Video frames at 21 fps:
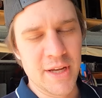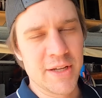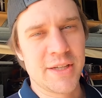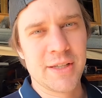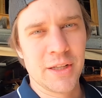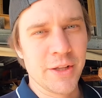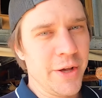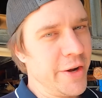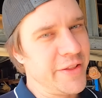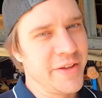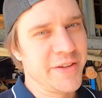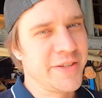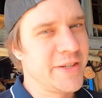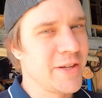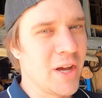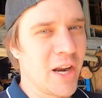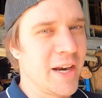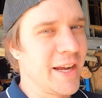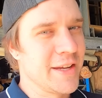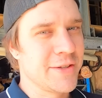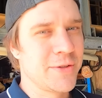a lot of this is
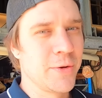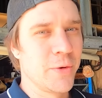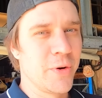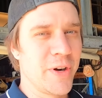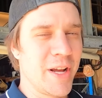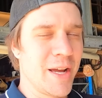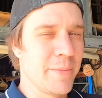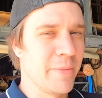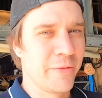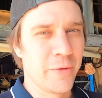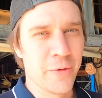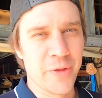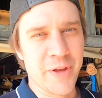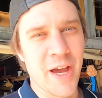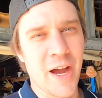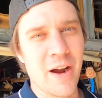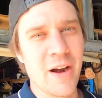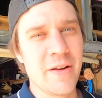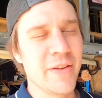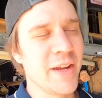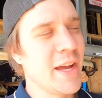going to get sorted out before the
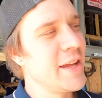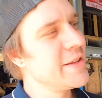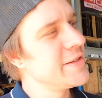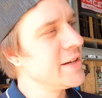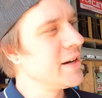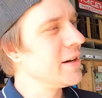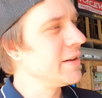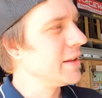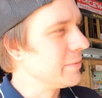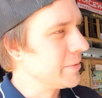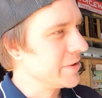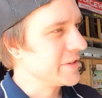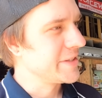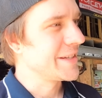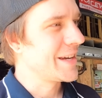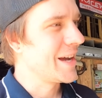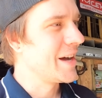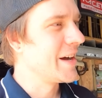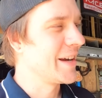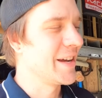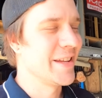car even gets here, and then once
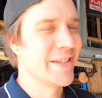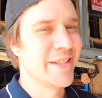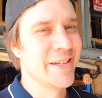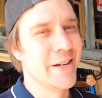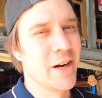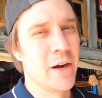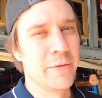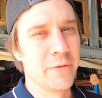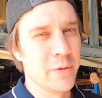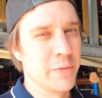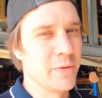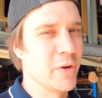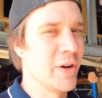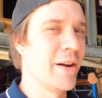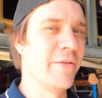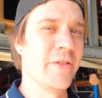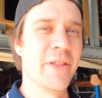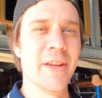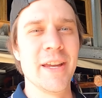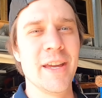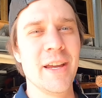the car gets here, hopefully we've got
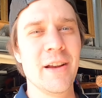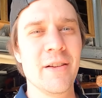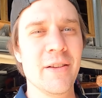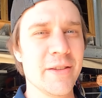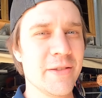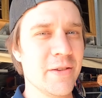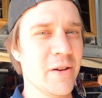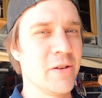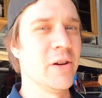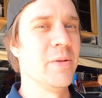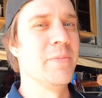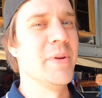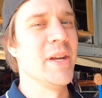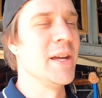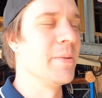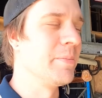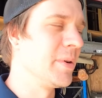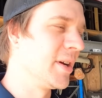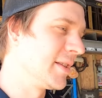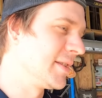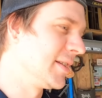everything here and it's not going to
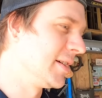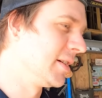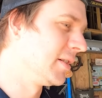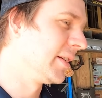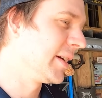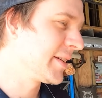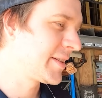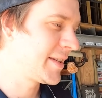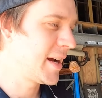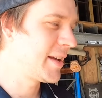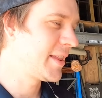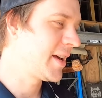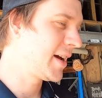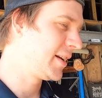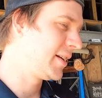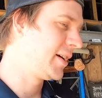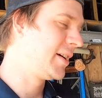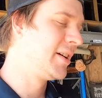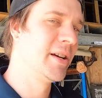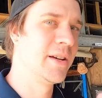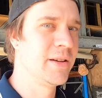be a big deal. I say
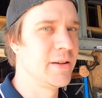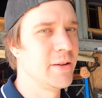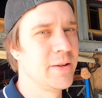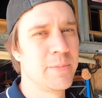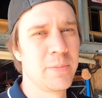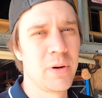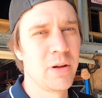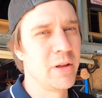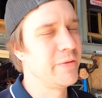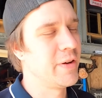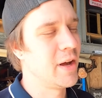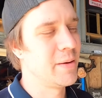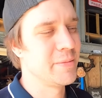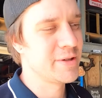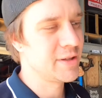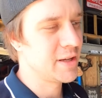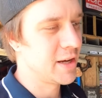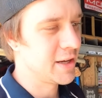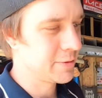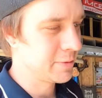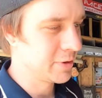that, probably
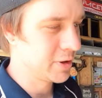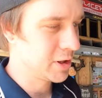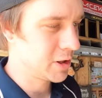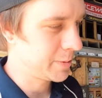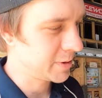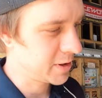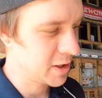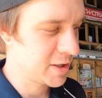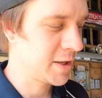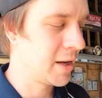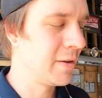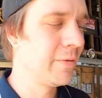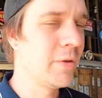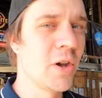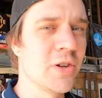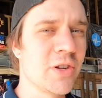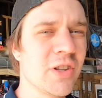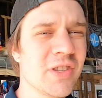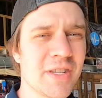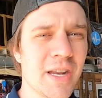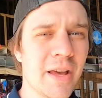famous last words, because
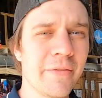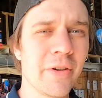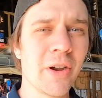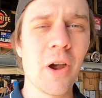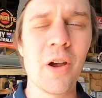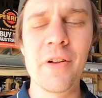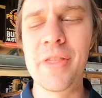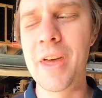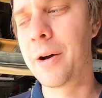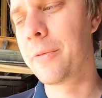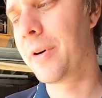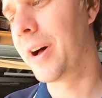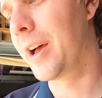conversions never go that